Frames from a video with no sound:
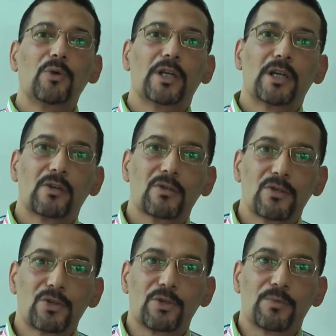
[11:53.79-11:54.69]
we diagnose
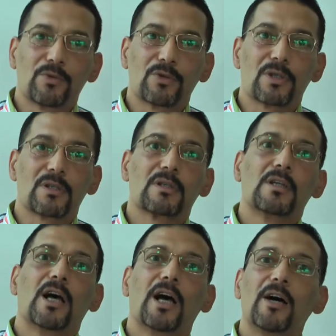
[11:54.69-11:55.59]
osteoporosis.
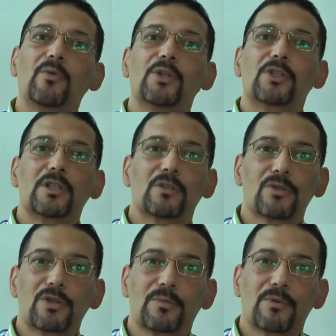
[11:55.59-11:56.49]
How we treat
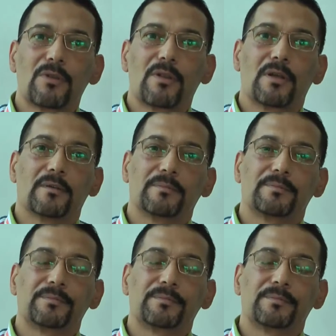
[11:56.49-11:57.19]
osteoporosis then?